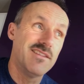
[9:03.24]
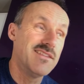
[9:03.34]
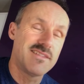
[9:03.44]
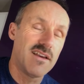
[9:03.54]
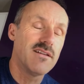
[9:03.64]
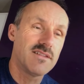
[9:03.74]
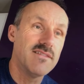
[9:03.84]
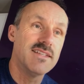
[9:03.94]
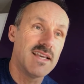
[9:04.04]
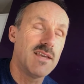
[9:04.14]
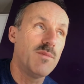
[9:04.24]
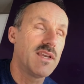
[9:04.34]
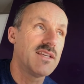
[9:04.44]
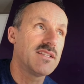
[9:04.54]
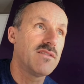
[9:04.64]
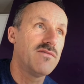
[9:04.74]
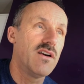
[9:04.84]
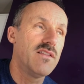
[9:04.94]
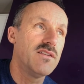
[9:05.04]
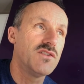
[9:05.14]
the start of the day, because I
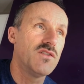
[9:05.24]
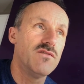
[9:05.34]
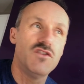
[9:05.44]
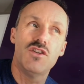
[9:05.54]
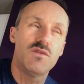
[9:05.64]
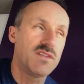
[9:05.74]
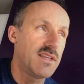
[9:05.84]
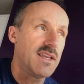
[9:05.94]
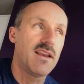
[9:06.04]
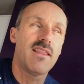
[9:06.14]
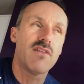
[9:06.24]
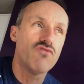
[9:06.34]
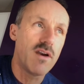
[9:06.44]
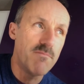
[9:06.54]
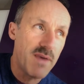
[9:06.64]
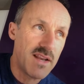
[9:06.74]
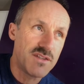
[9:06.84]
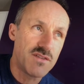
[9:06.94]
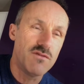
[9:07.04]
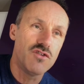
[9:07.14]
find that sort of juicing, getting that right
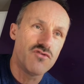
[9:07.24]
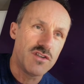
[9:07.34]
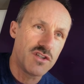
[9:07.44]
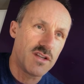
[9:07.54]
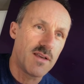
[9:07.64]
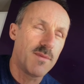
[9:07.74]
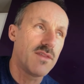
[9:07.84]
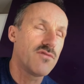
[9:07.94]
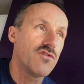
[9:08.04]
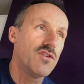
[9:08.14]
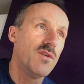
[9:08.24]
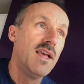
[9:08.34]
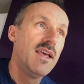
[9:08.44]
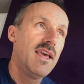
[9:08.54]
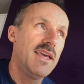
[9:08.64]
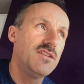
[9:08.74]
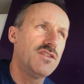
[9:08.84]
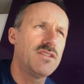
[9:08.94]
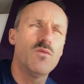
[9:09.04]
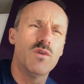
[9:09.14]
balance of nutrition coming through, it's
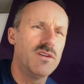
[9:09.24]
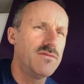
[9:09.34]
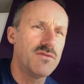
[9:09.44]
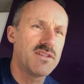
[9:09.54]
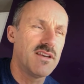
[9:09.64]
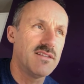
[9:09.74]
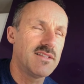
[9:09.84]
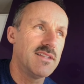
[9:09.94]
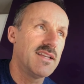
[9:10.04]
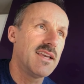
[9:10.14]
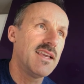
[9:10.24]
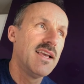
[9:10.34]
just a wonderful start to the day.